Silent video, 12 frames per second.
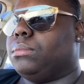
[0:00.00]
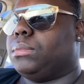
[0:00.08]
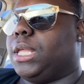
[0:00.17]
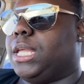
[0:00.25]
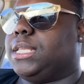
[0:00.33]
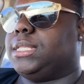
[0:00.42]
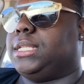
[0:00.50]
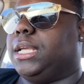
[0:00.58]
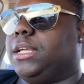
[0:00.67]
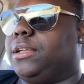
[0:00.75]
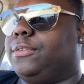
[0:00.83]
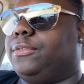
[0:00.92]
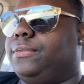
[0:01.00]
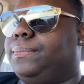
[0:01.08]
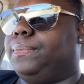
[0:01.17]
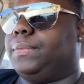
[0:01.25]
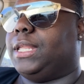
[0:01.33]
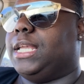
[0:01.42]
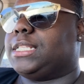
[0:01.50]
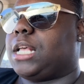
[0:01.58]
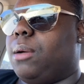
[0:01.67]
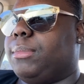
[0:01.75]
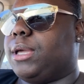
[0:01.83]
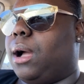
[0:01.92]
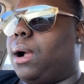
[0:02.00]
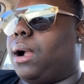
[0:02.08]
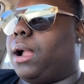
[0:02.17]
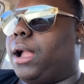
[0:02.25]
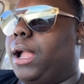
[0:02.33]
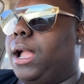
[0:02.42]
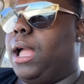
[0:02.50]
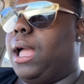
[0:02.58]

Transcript: his death. It's going to be hard.